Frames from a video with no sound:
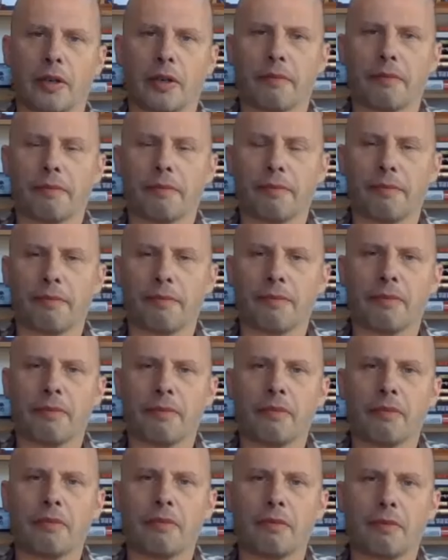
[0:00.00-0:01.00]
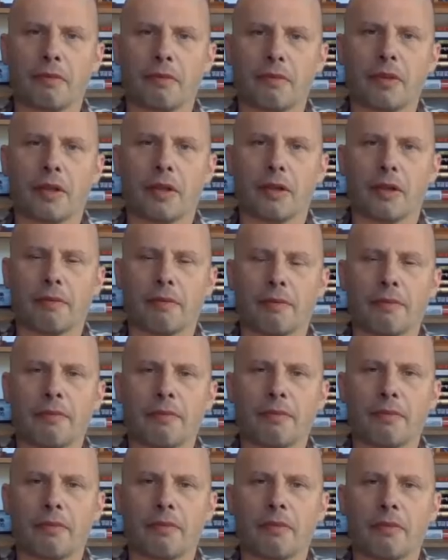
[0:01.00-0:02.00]
He's a beast. the
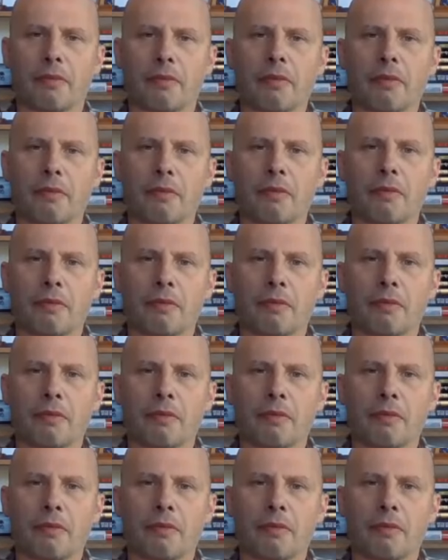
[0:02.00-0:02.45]
monster.